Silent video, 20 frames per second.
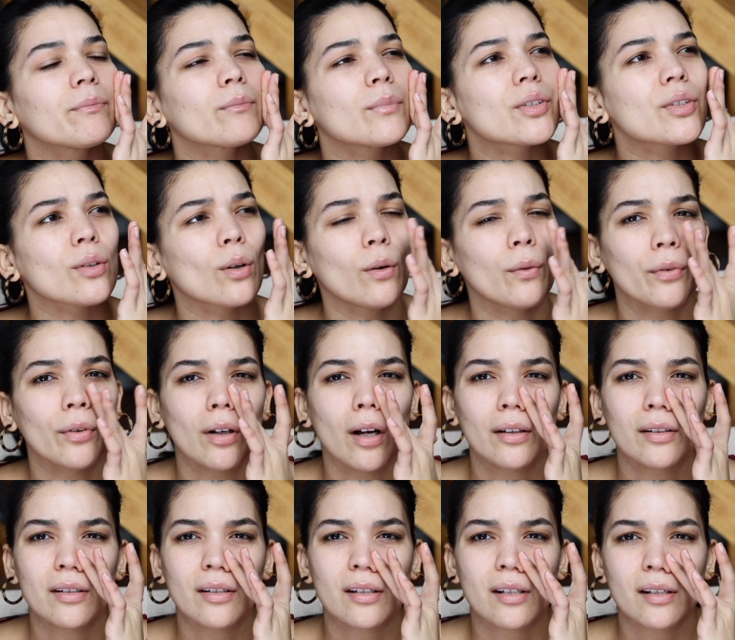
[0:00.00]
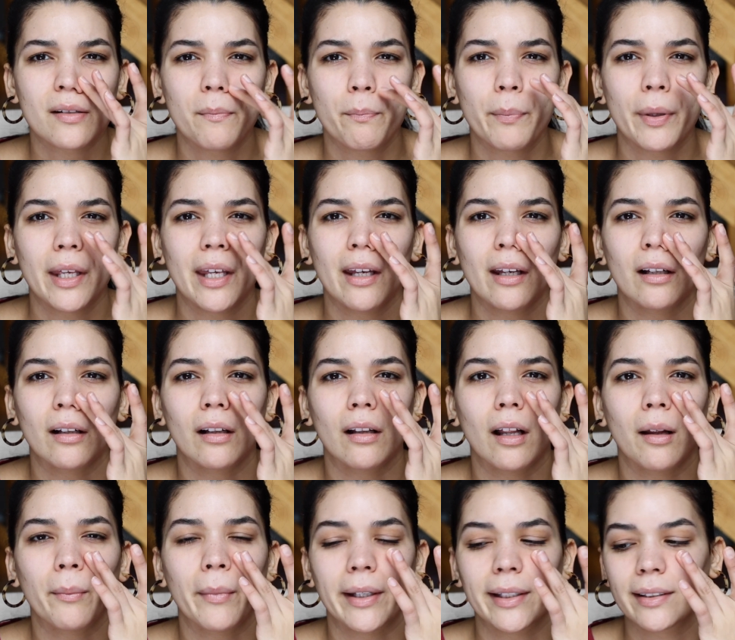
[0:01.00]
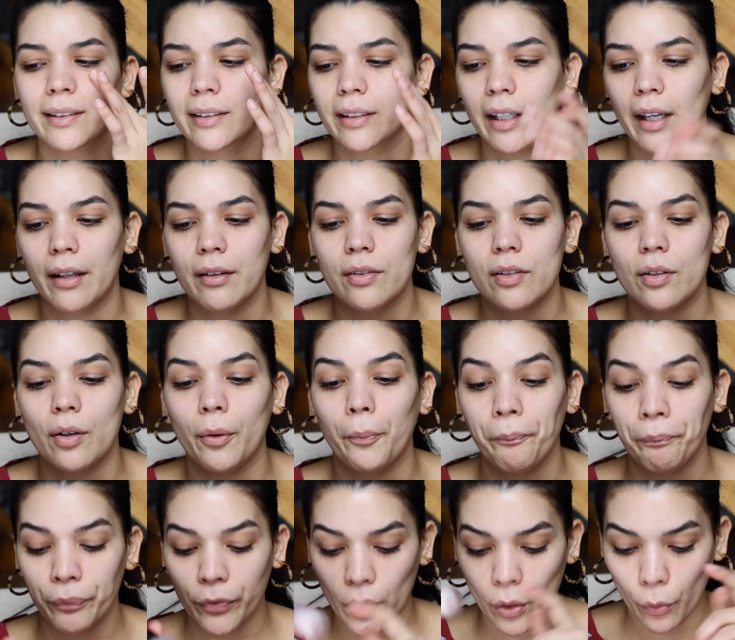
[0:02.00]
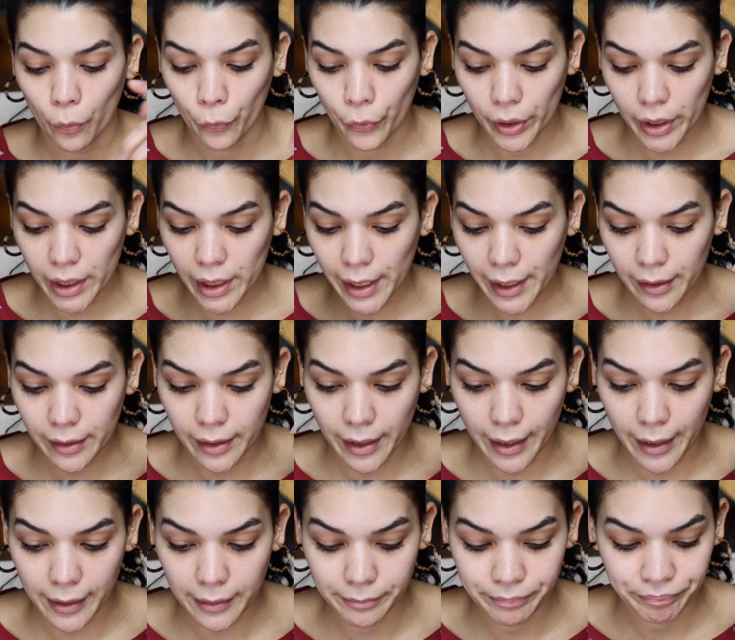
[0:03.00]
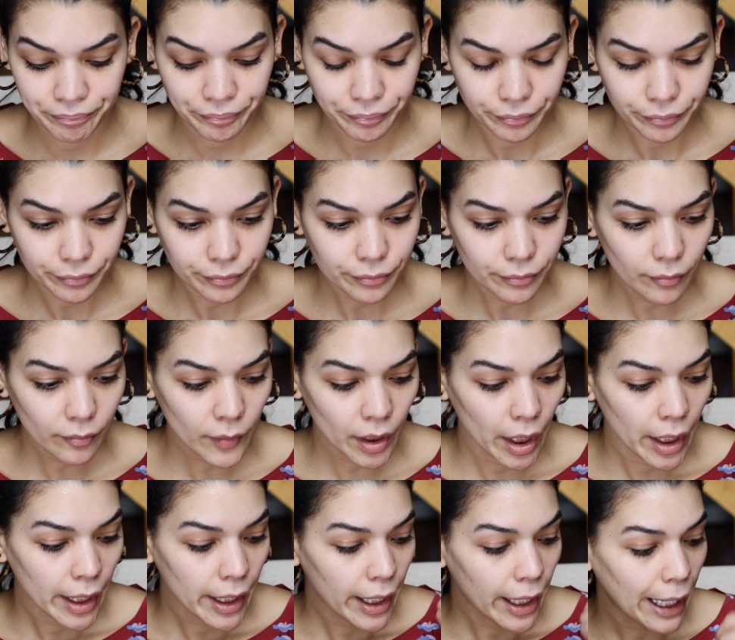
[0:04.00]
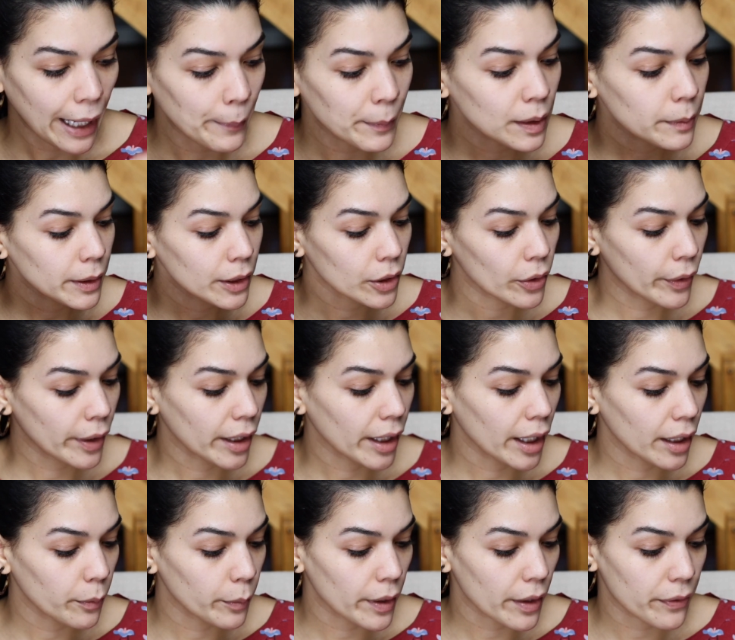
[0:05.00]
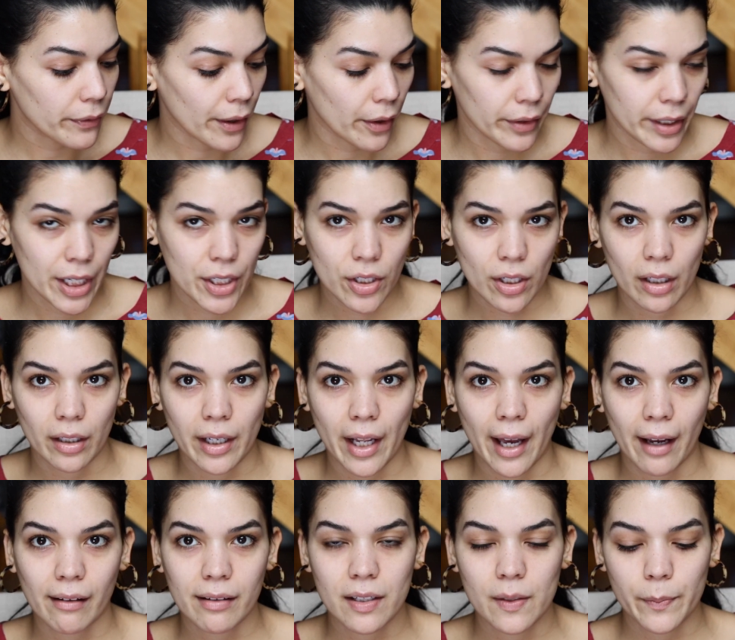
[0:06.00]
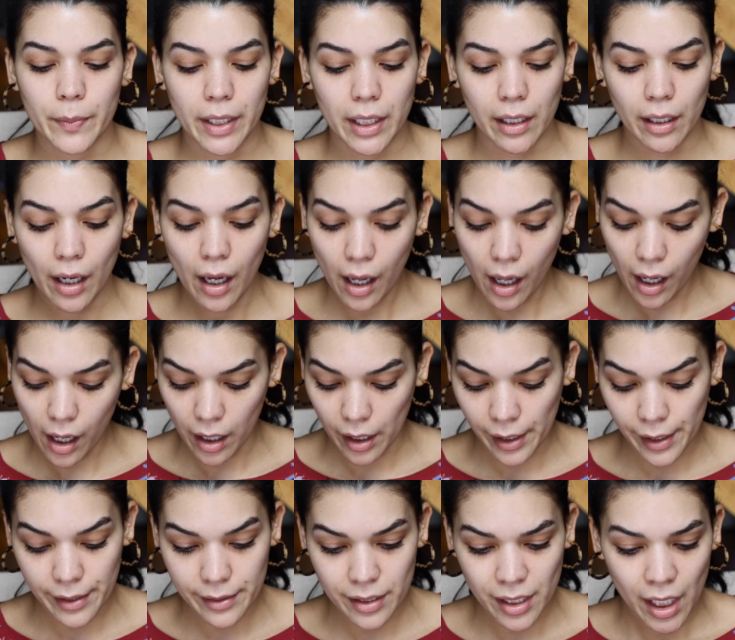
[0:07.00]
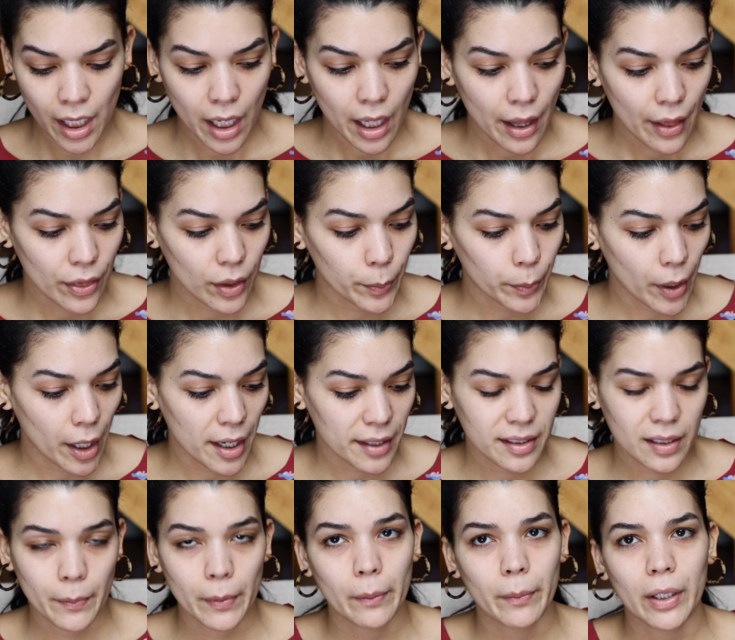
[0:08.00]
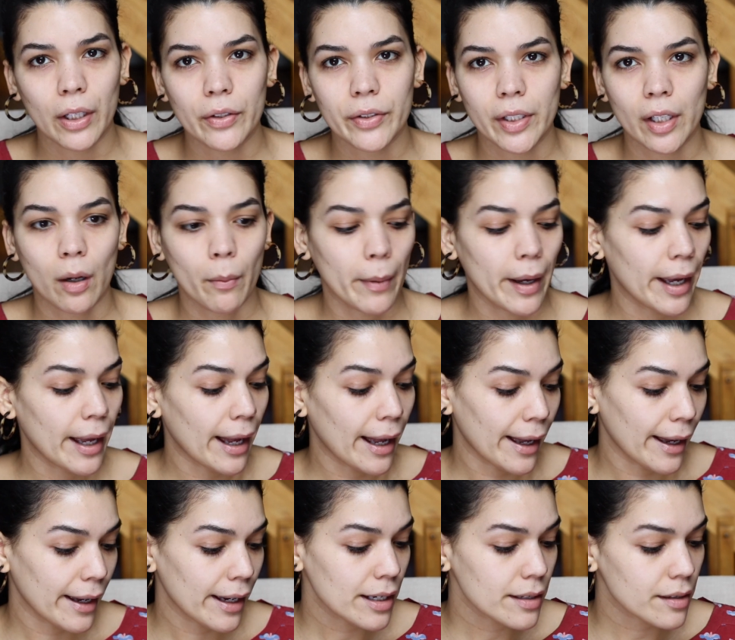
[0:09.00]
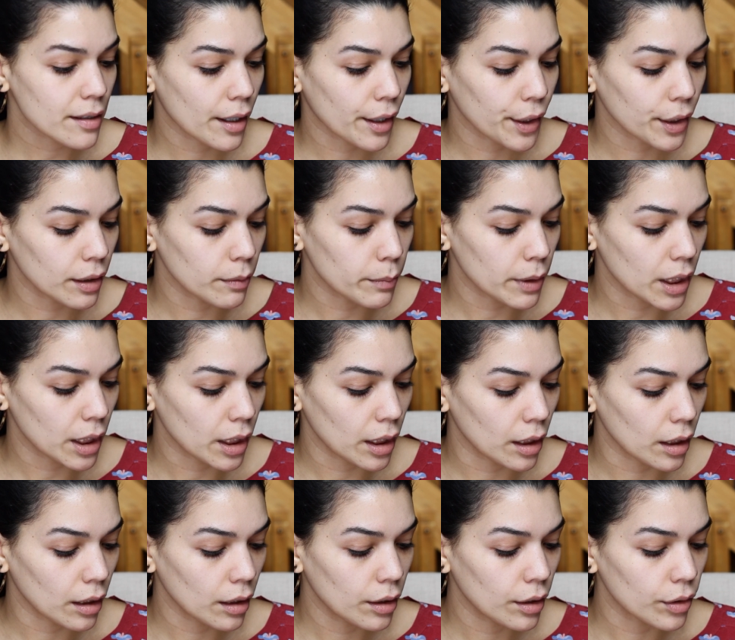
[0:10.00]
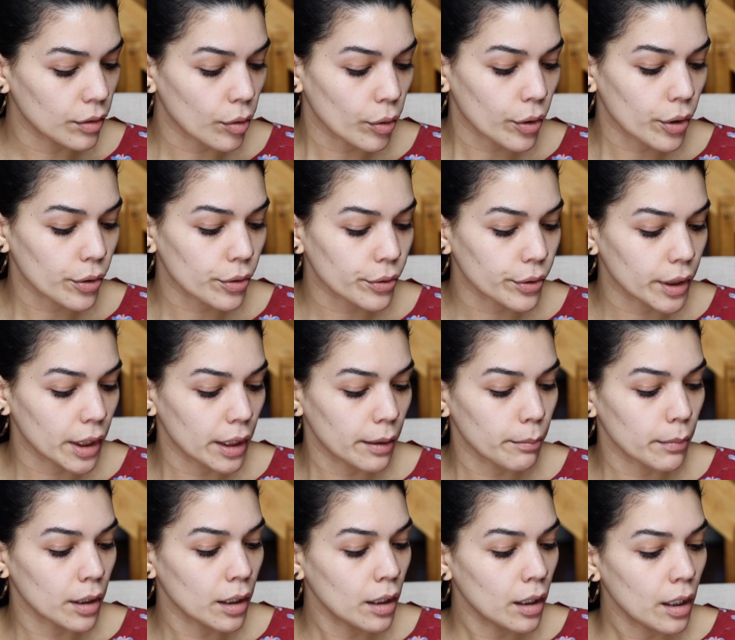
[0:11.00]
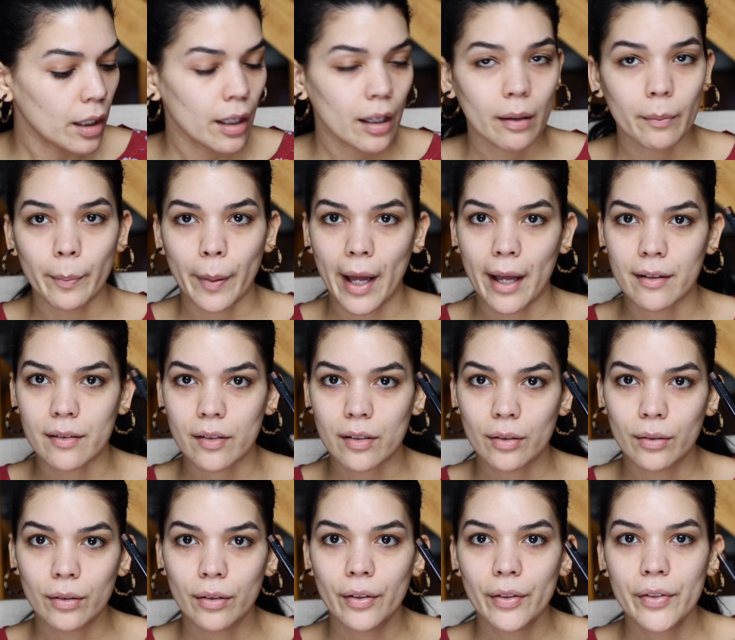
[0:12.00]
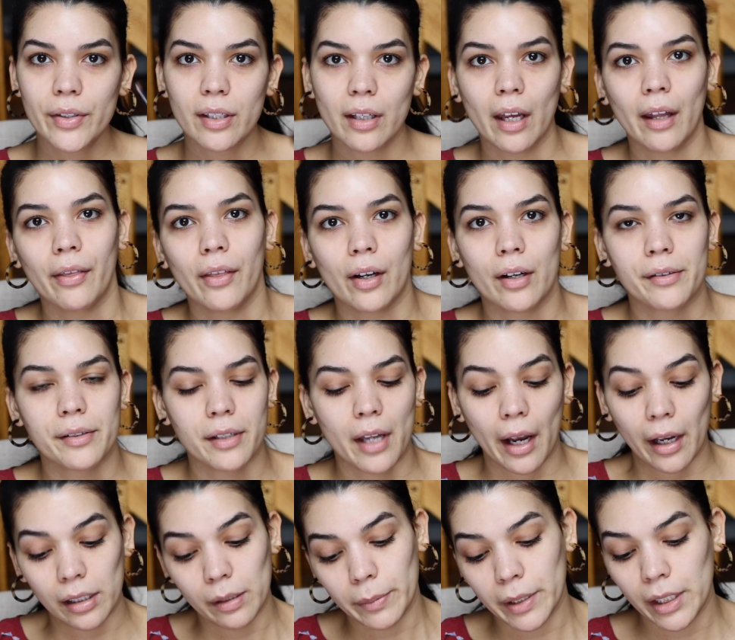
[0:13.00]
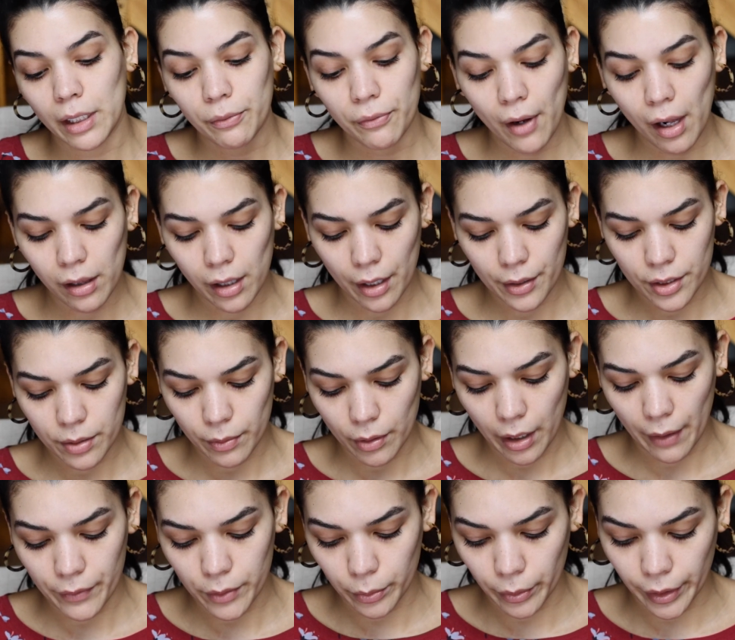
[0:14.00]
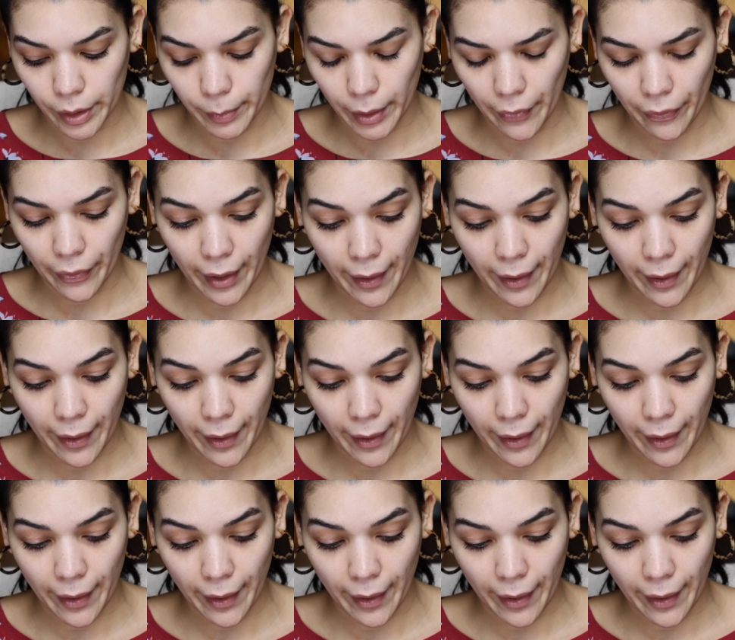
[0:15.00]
which overall just doesn't pill on my skin, so really like that. I'm to be going in with foundation next because the products that I'm going to be using on my eyes are going to be, cream pencils, and there's not going to be any fallout, so we don't have to worry about